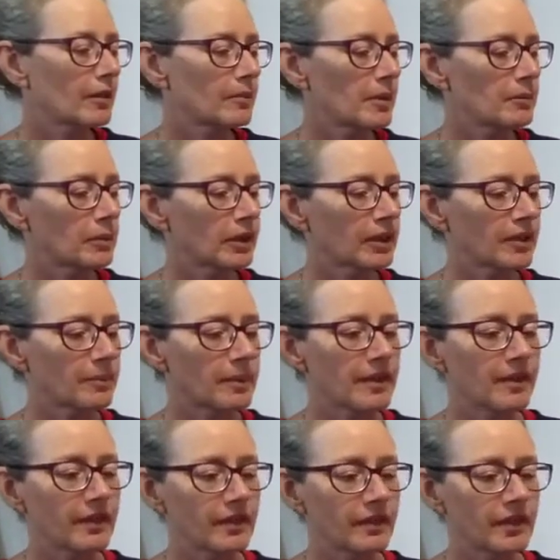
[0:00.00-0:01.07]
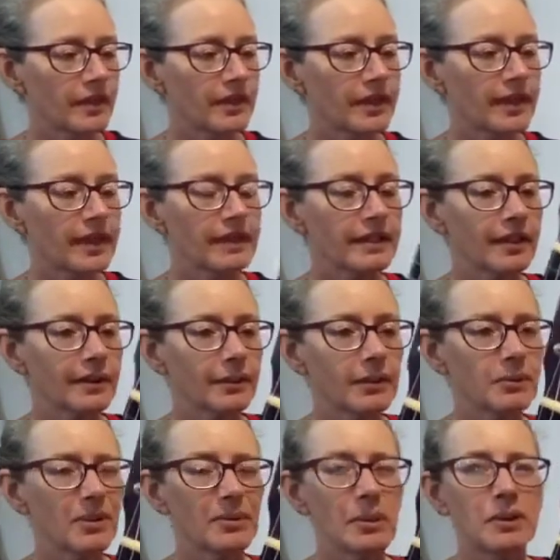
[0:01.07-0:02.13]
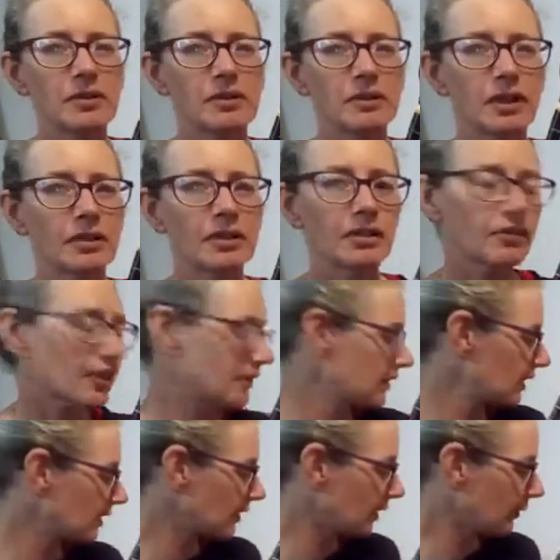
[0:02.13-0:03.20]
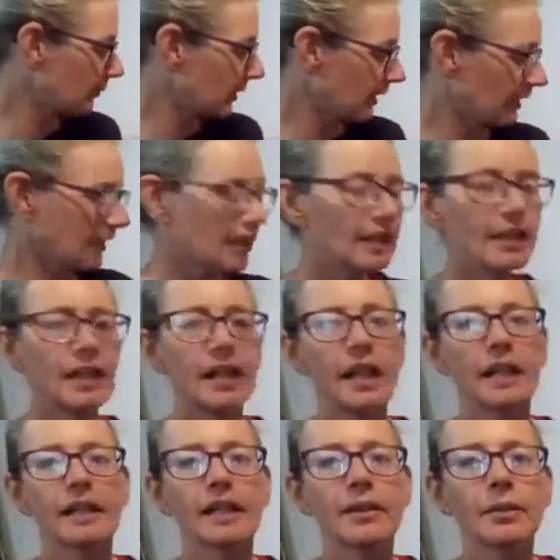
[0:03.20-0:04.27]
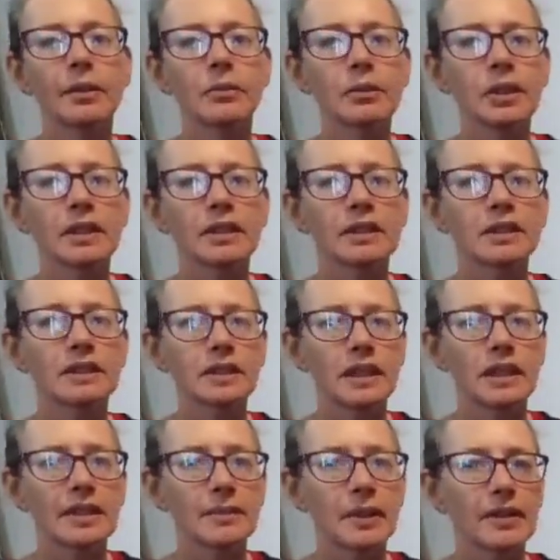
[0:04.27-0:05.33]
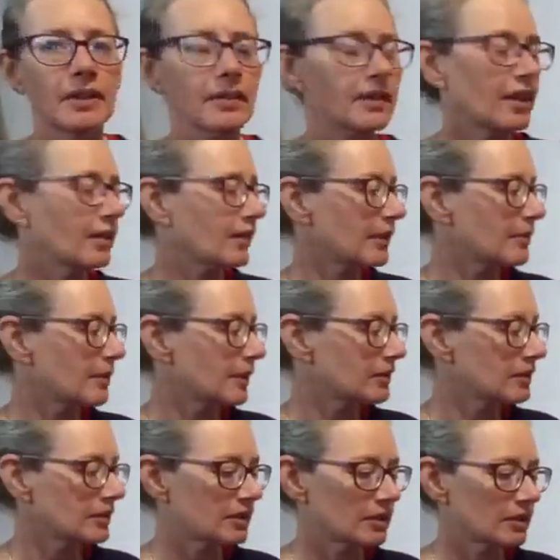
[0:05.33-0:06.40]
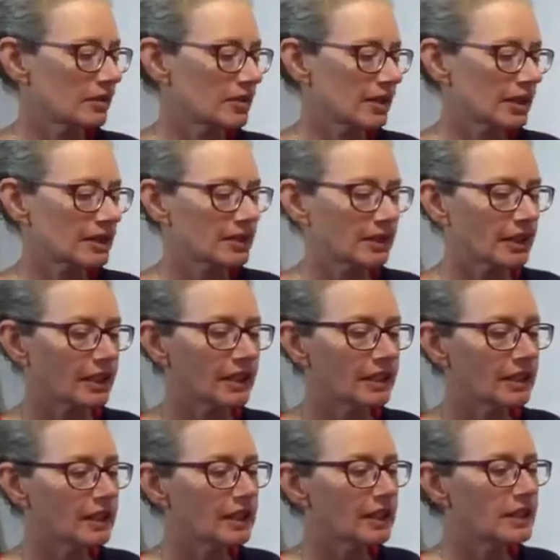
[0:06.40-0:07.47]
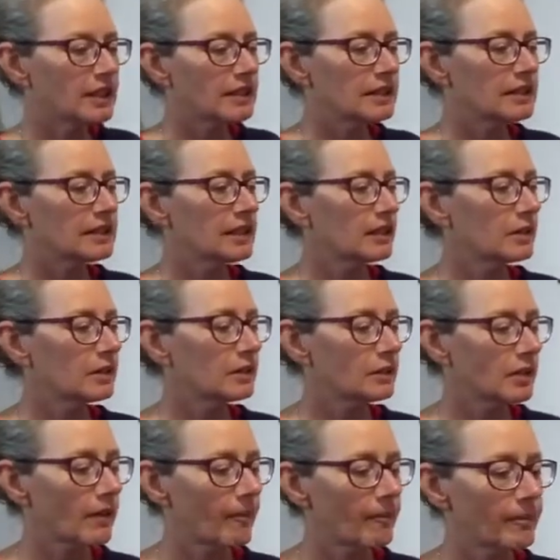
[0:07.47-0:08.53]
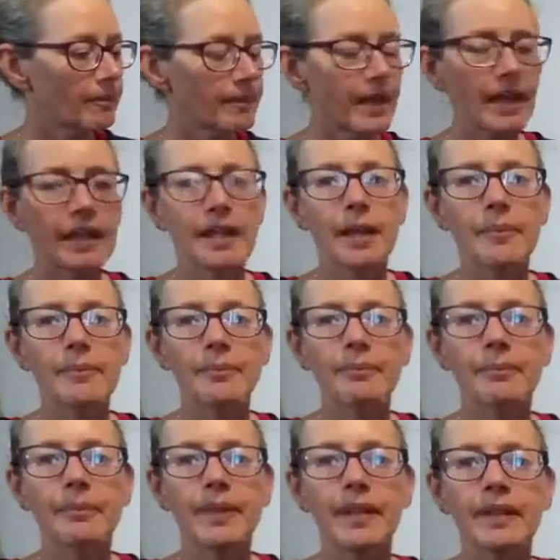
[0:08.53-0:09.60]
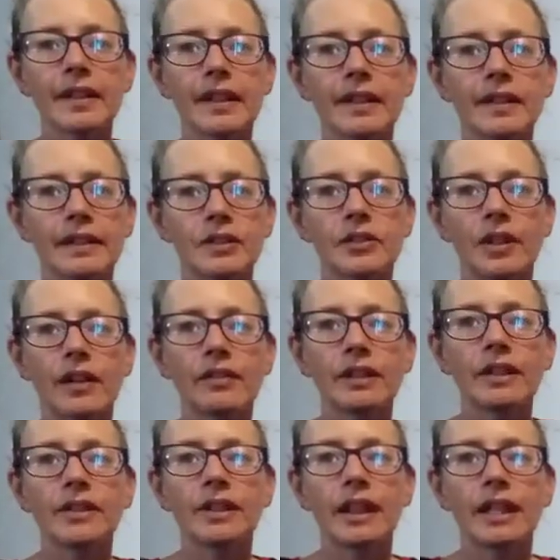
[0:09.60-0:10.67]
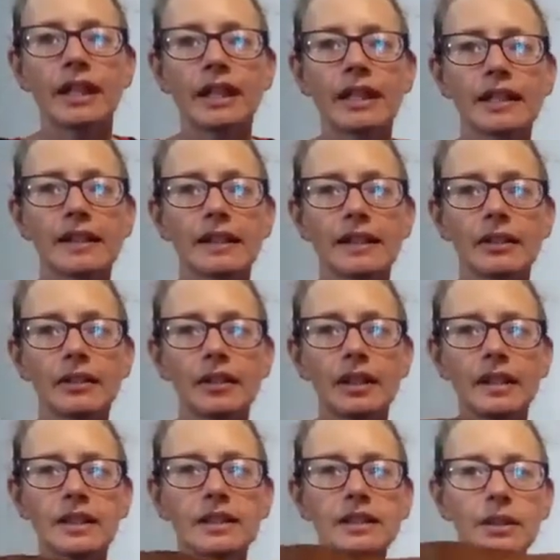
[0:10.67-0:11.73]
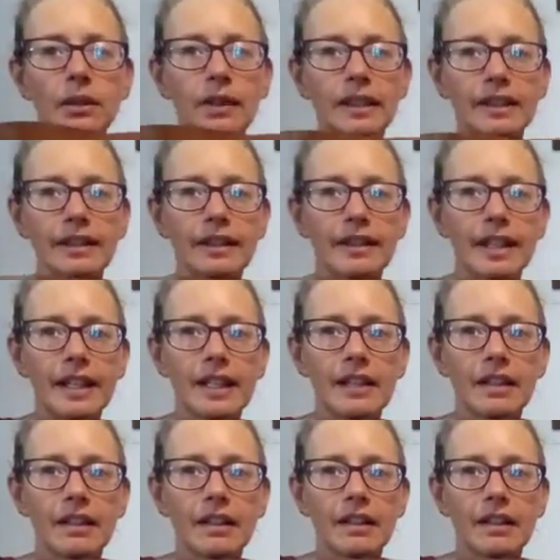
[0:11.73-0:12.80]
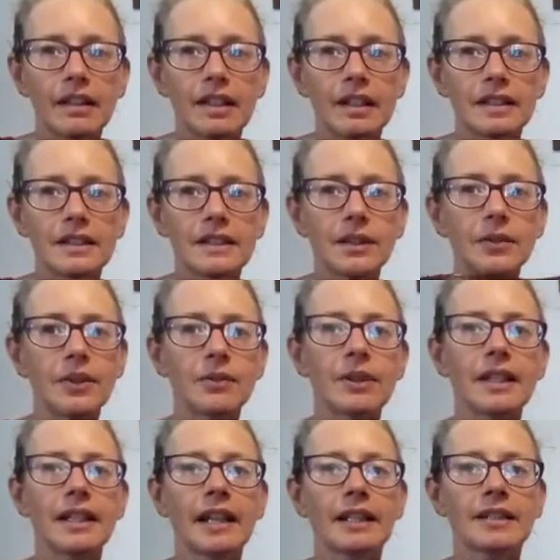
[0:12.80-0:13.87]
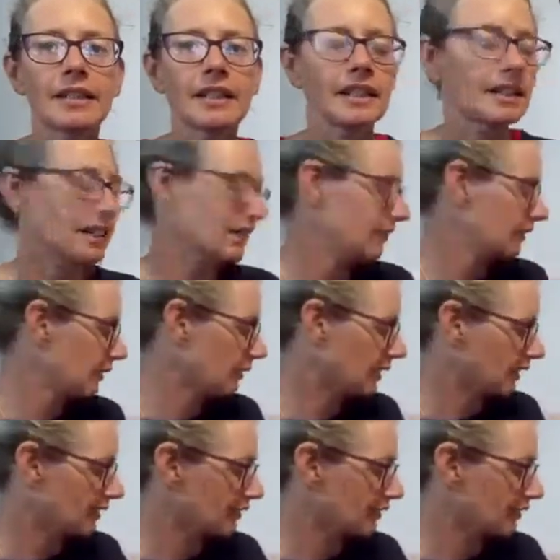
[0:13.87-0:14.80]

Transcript: bit more expensive. So I think this one was about 150 or something, and this one was expensive. This is about 260. So this is a travel ukulele, so it's quite thin. So it's really handy if you are